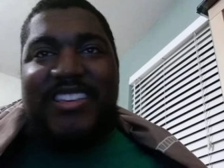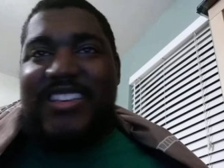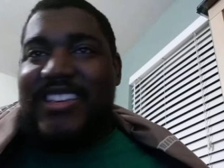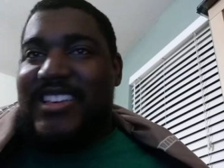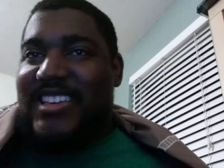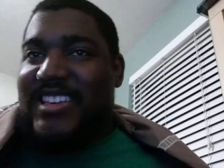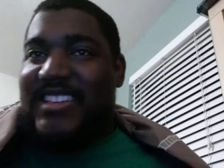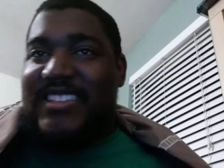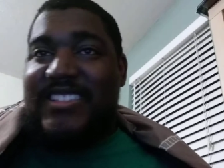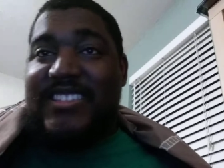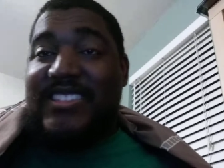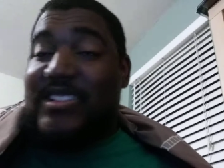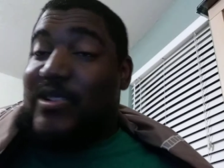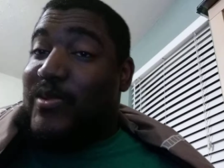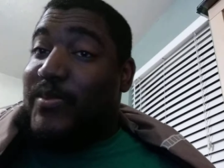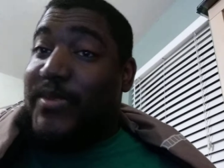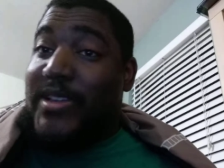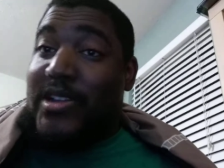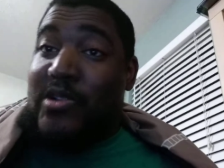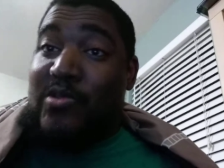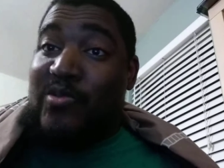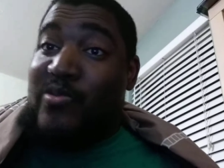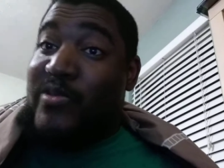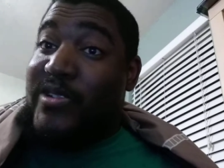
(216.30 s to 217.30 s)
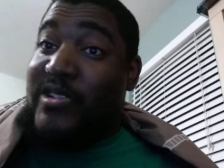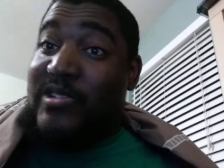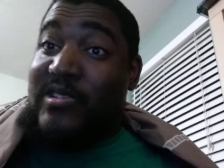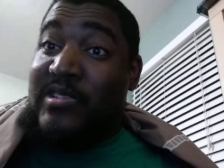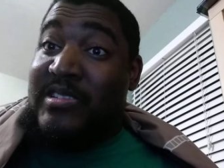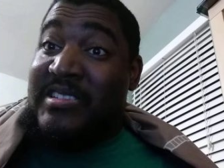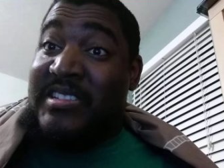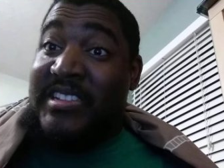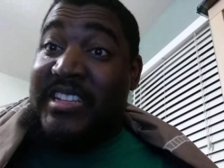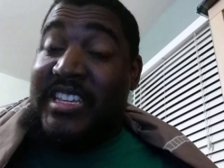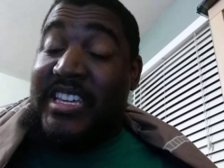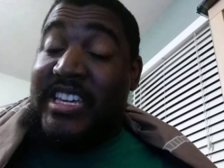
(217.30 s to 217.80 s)
it's going to be a real
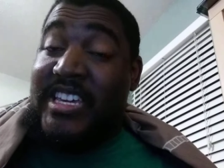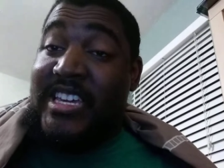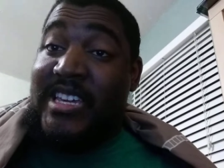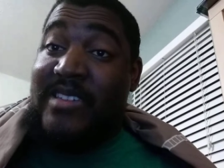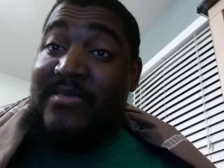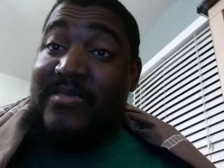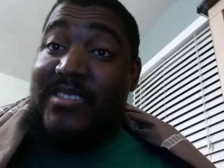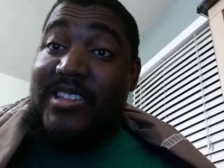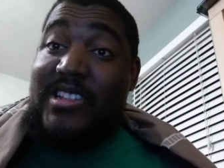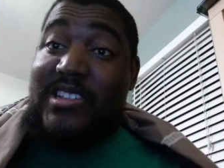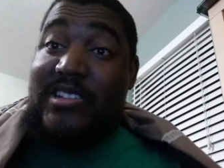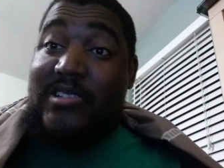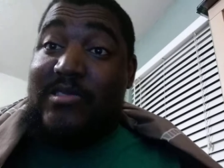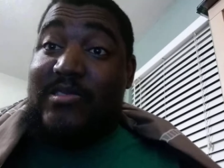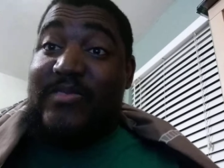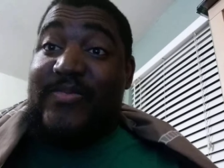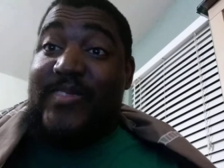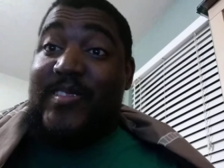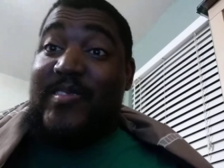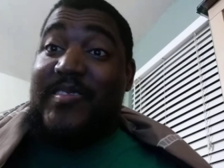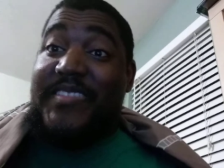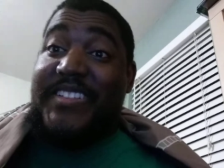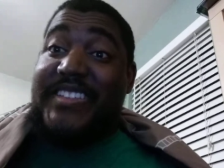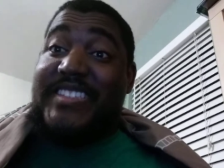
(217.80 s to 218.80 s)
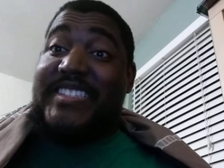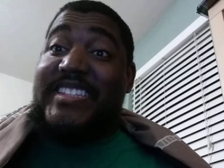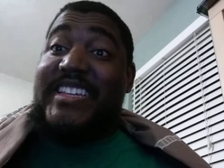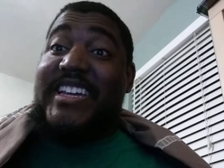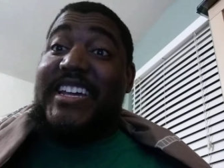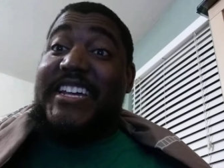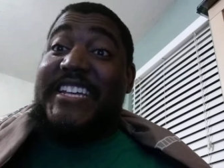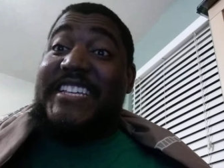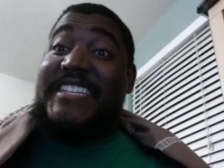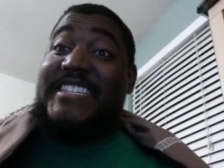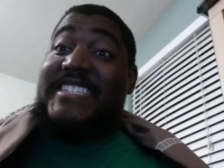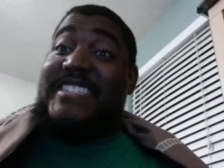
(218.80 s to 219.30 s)
good game. You know, Florida
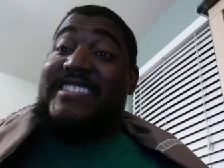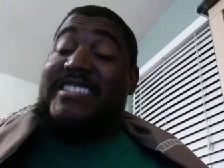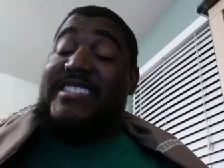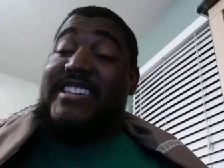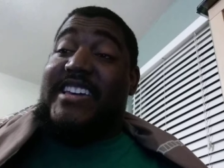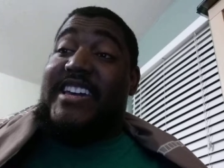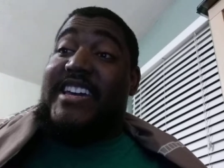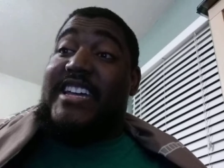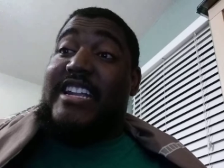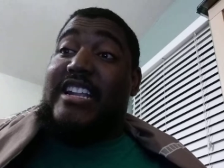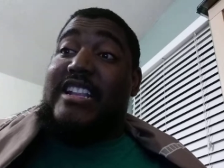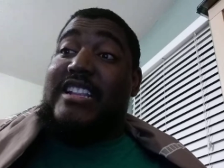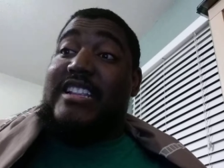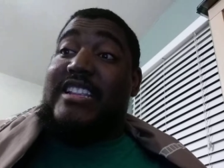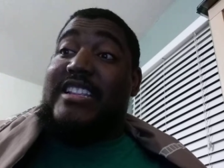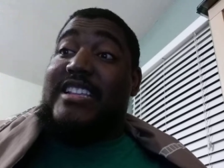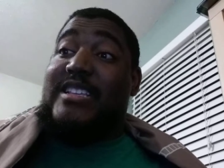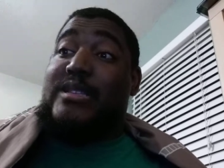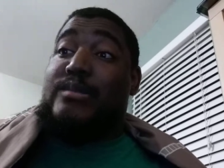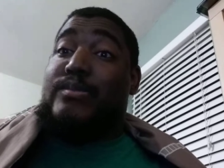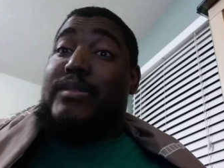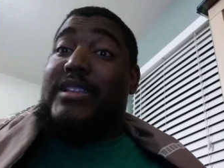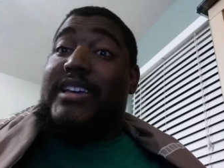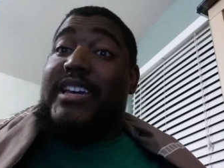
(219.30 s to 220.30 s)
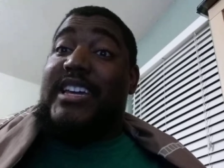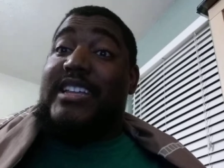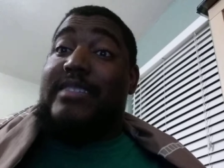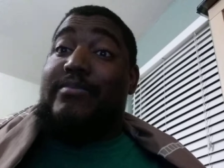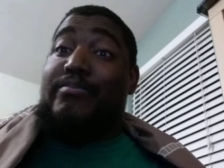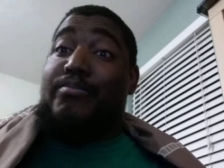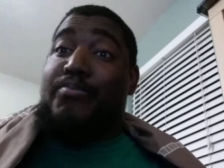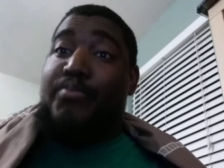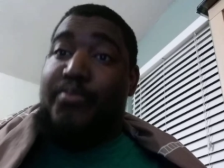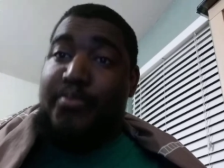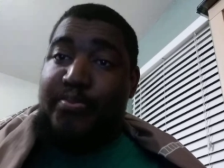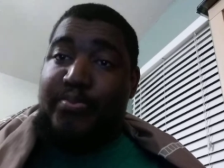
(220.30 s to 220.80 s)
State has had, has played
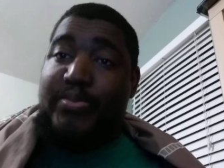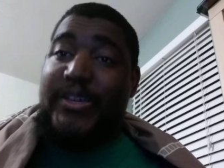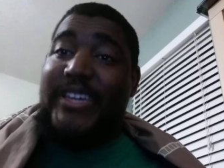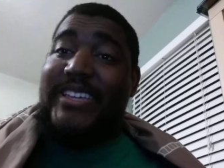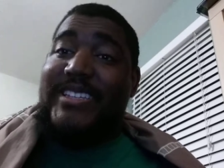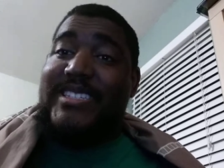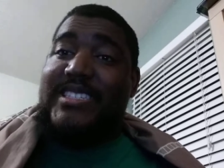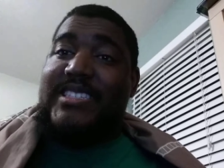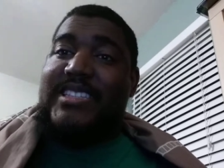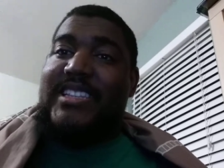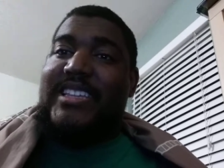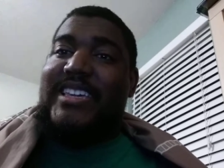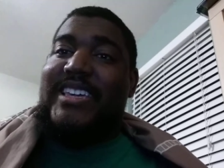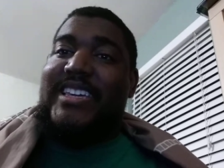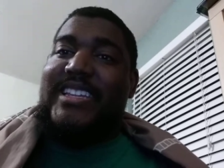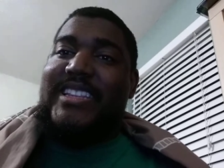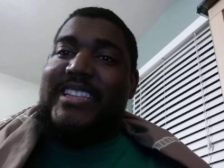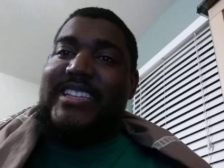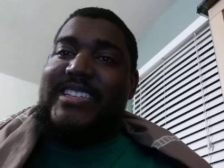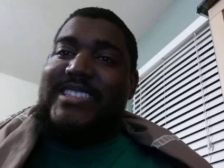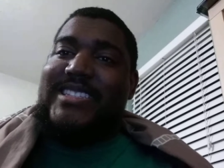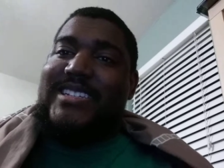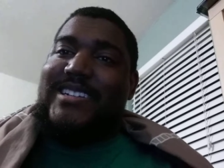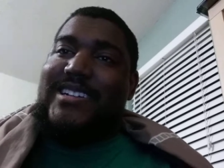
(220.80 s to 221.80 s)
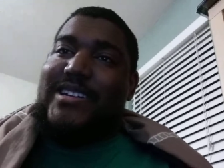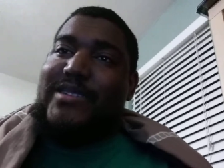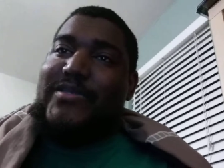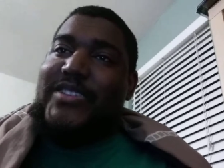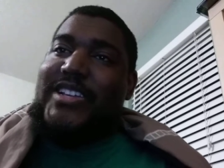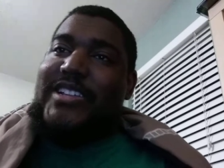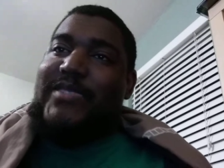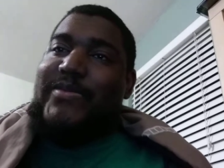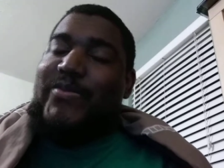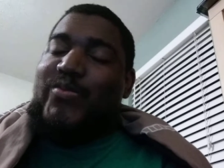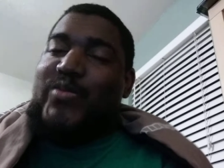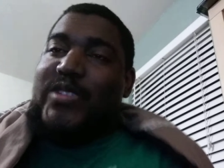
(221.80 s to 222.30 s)
beastly this
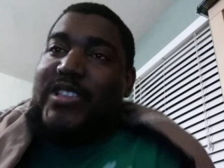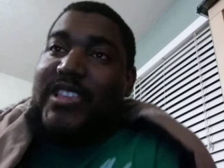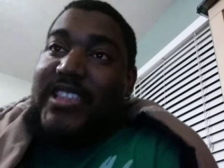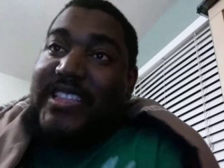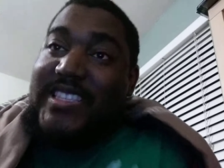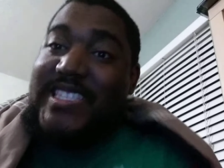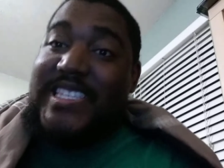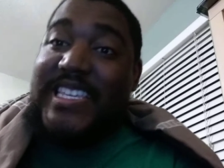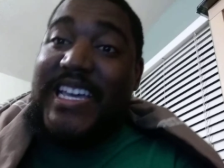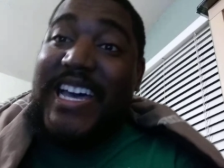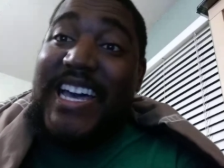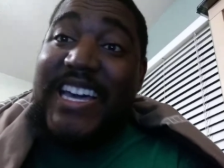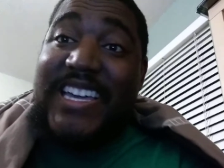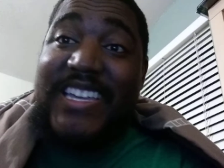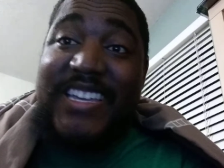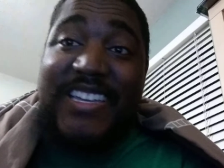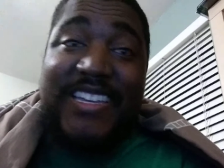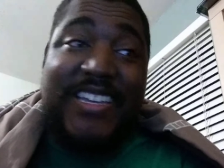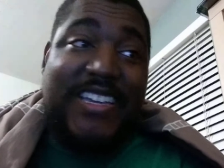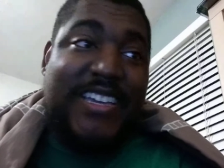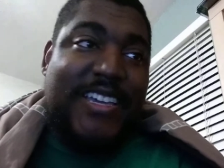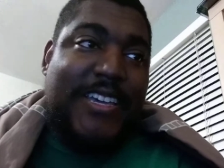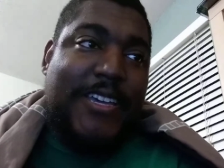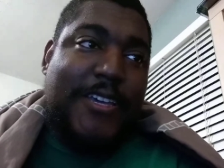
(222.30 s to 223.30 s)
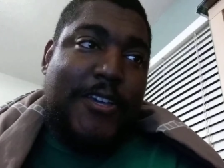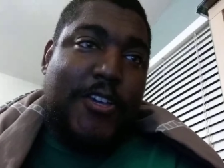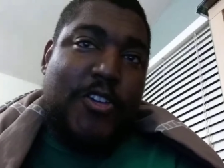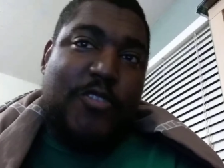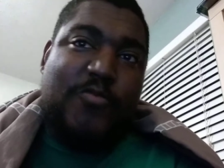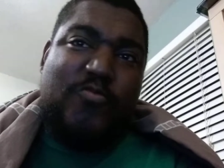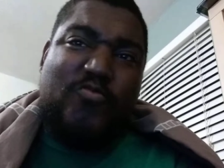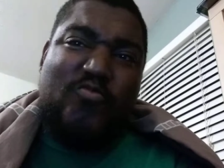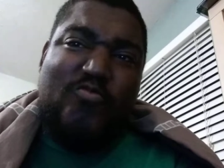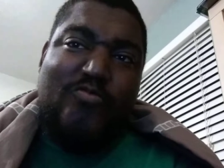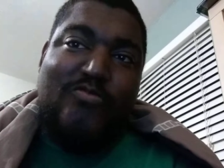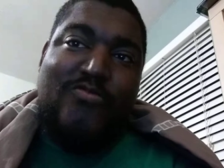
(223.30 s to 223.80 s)
tournament. But Gonzaga,
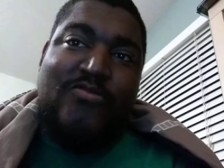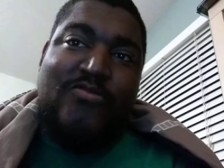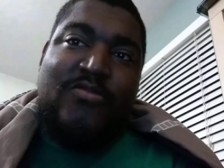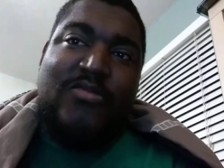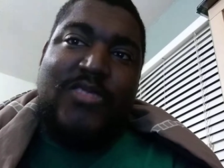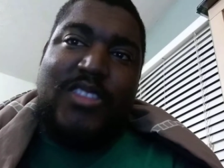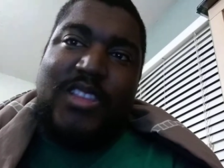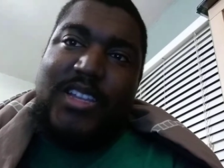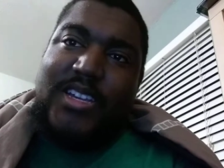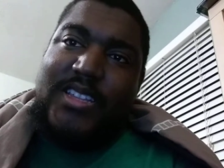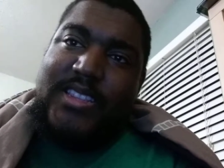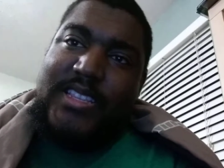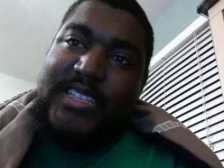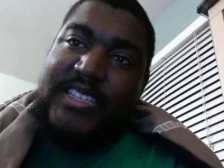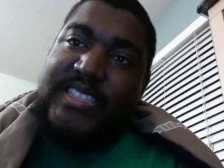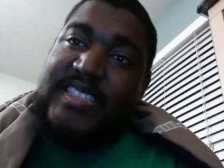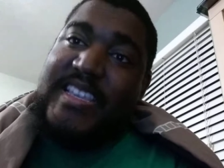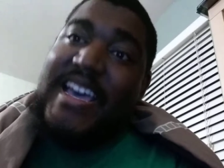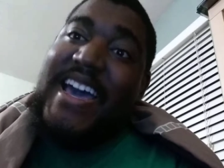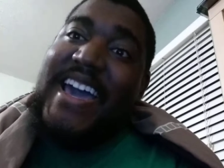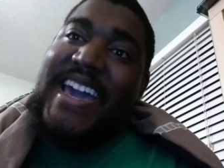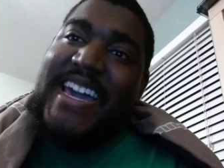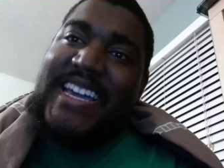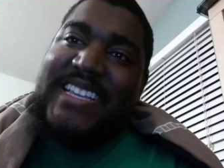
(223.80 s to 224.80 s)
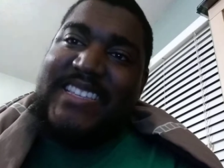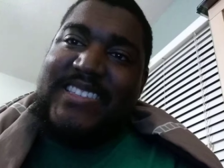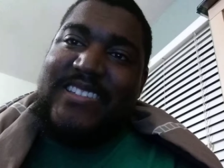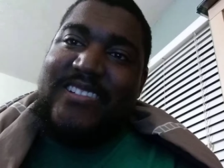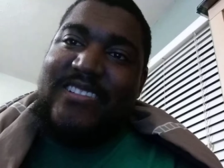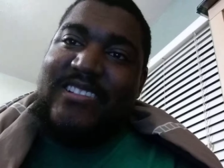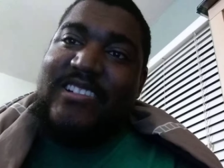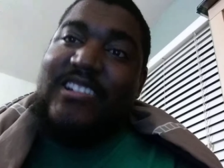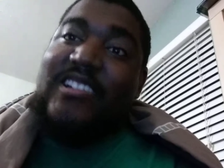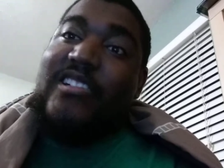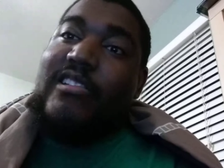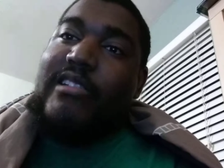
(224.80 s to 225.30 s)
the Zags are
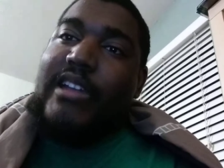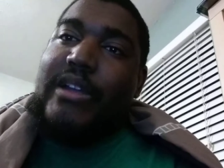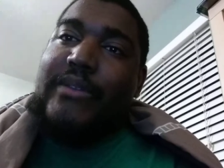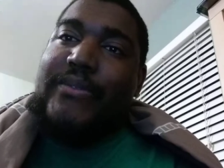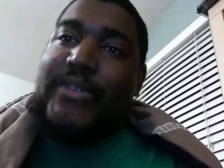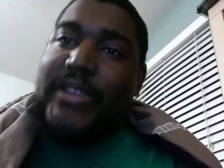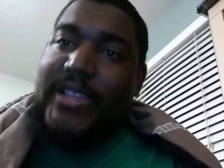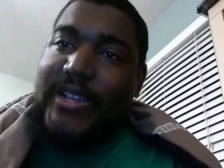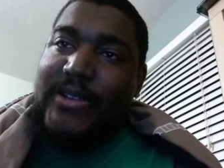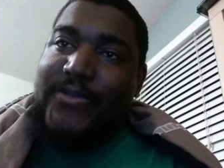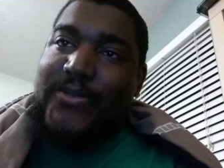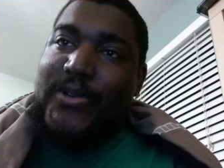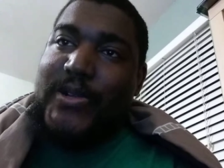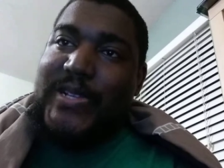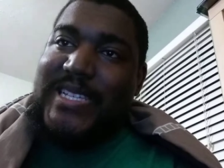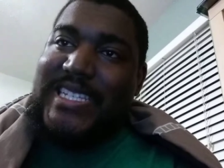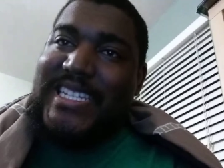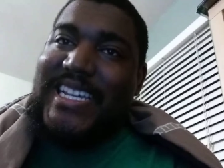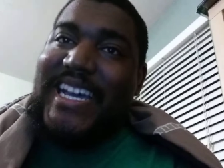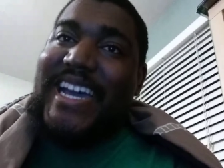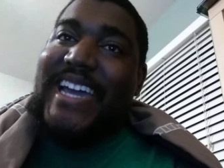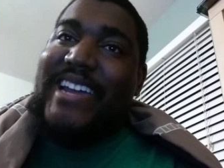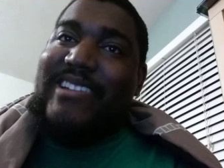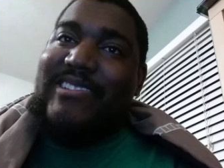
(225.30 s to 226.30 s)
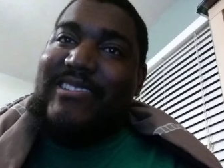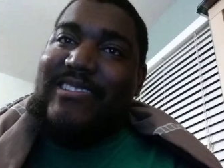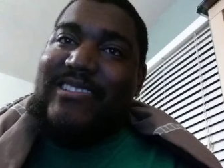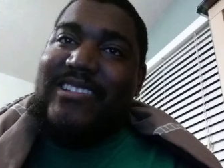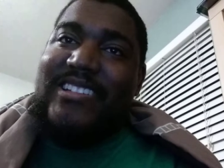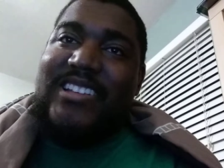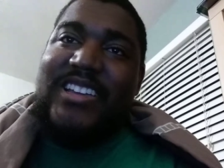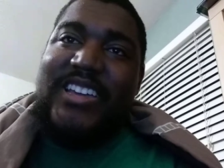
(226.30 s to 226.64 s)
hungry for their first title.